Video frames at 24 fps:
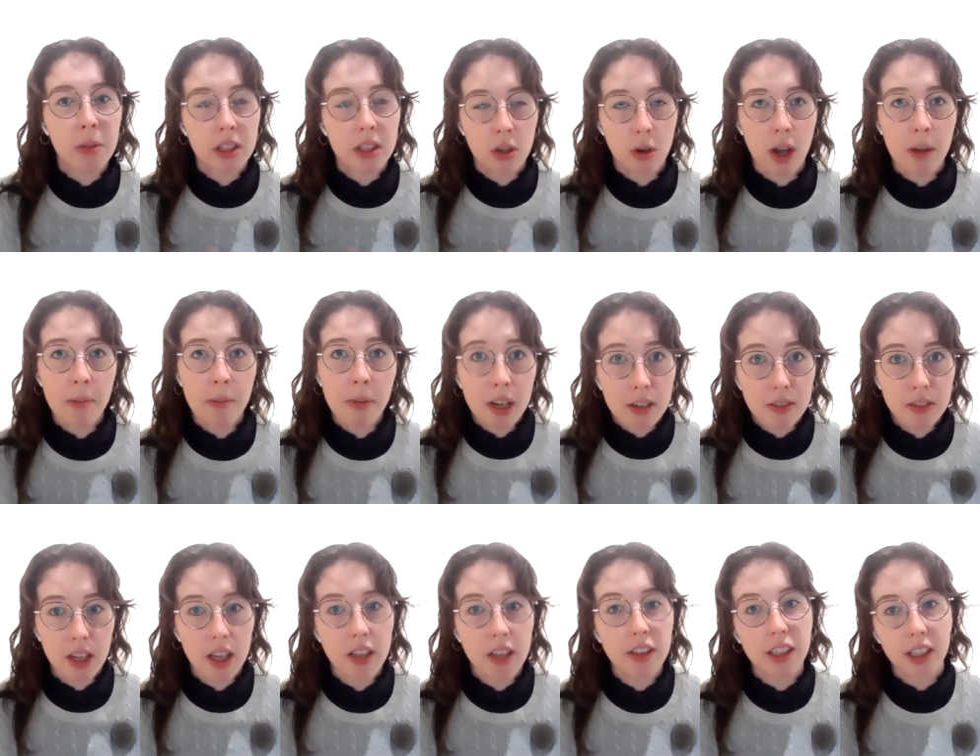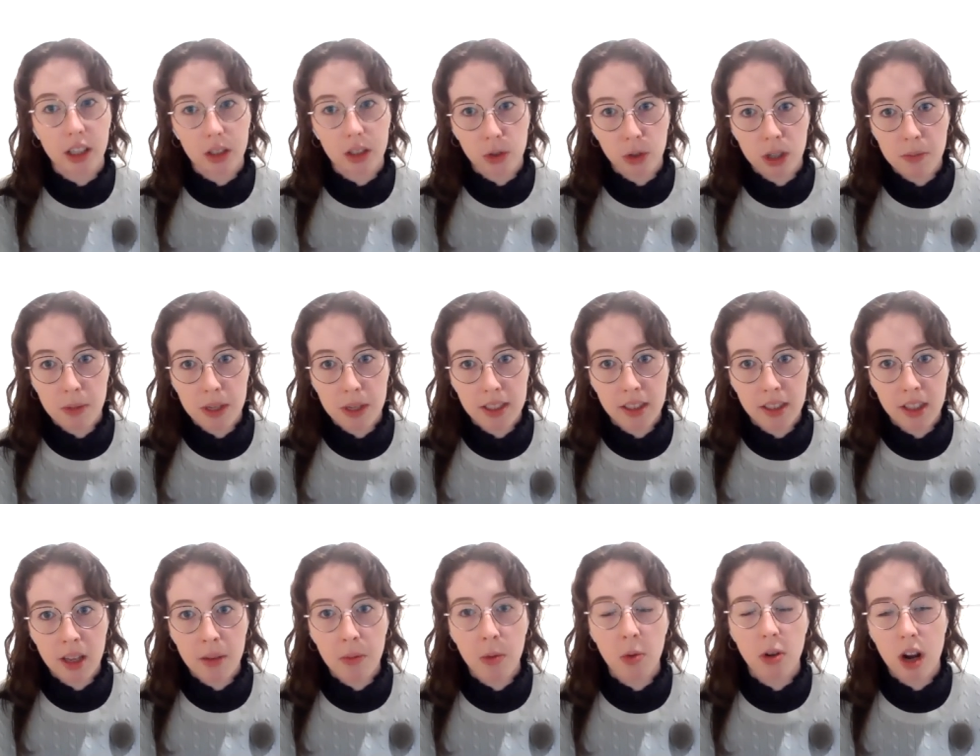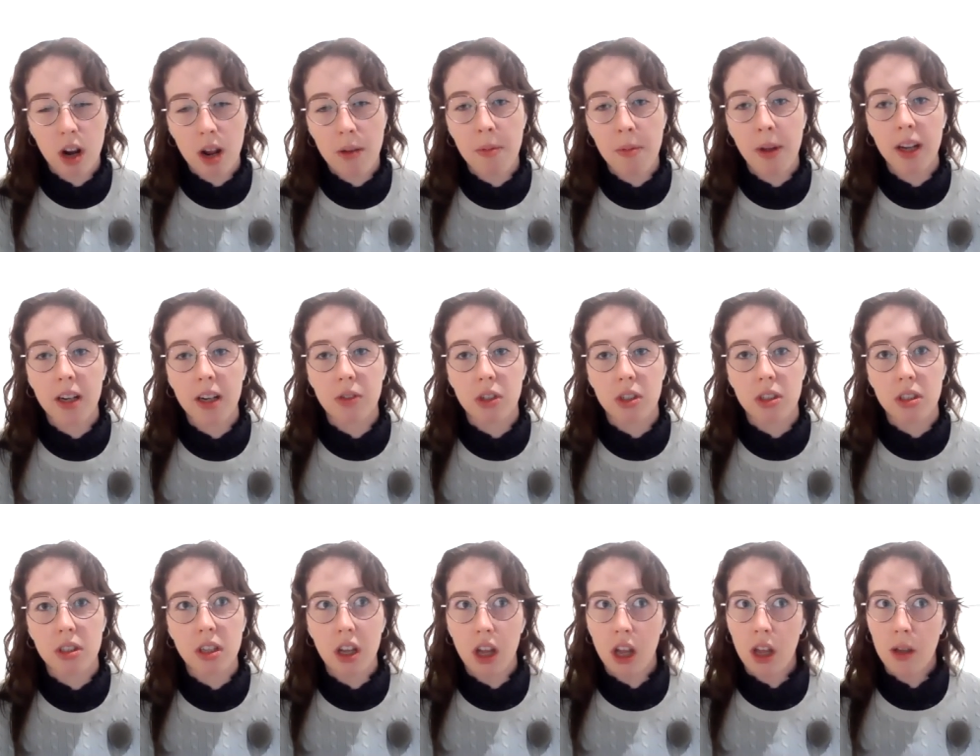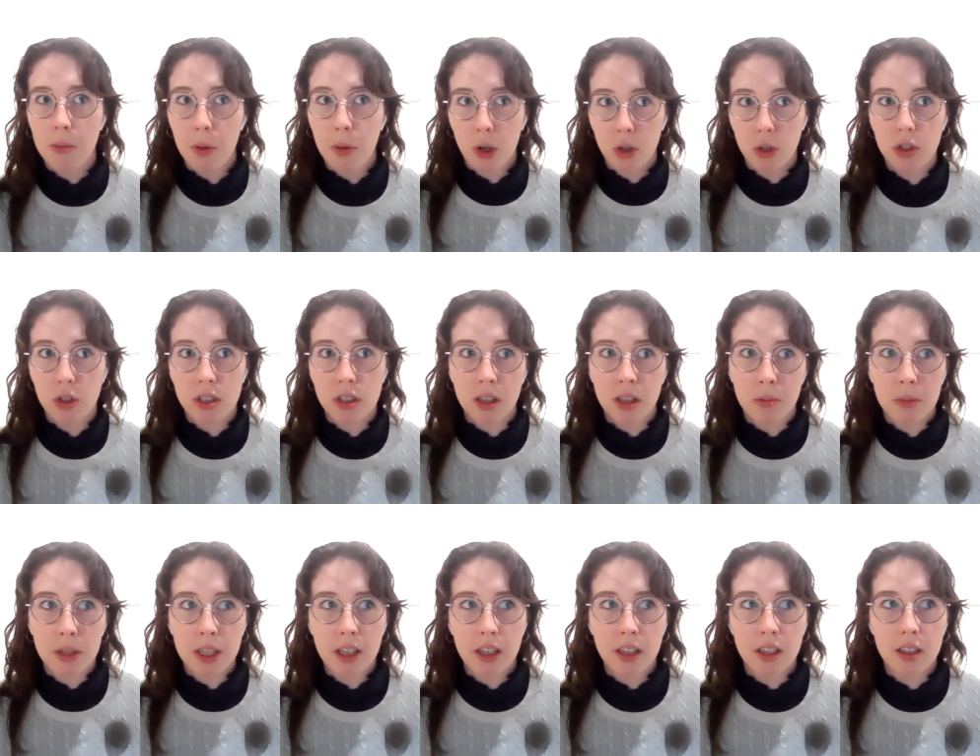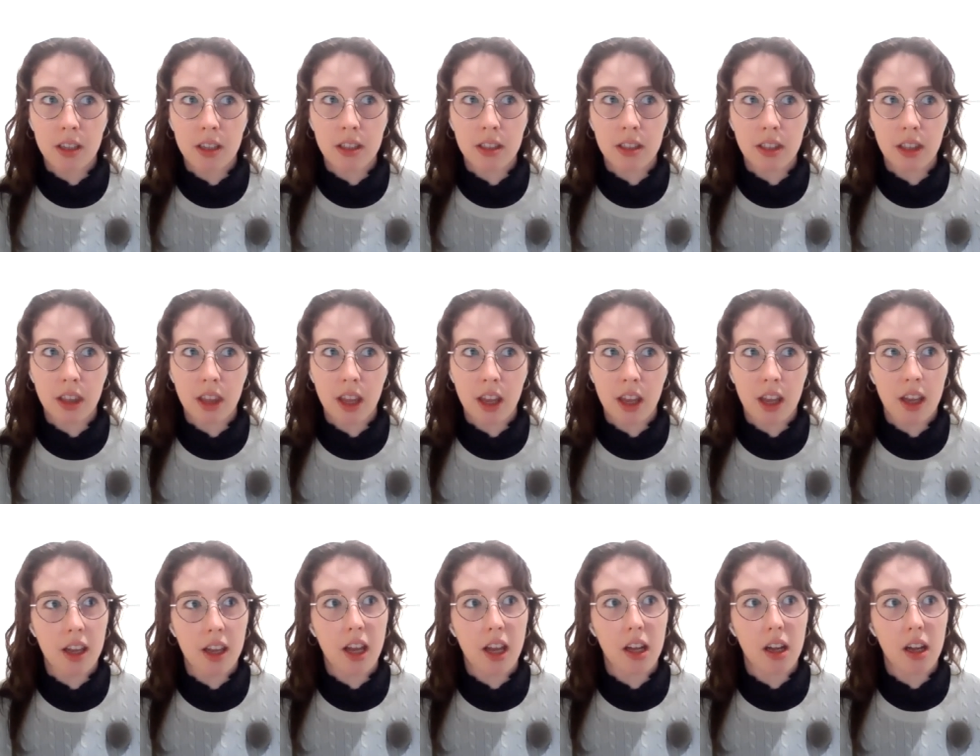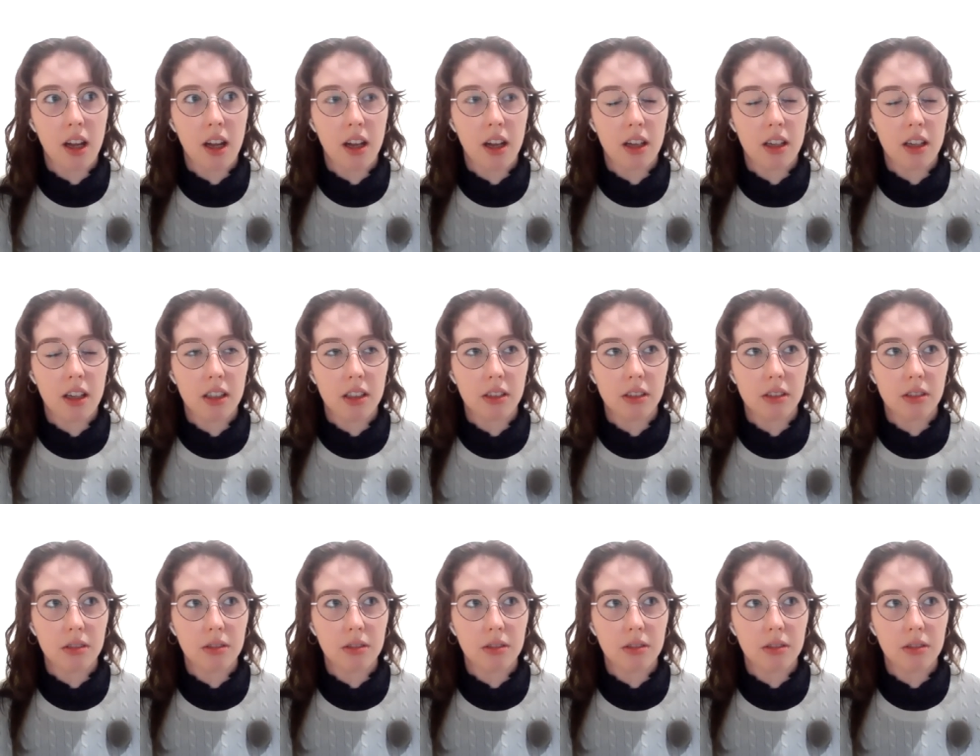And so I might've done like a treatment to them, or I might've just purchased them because they, uh,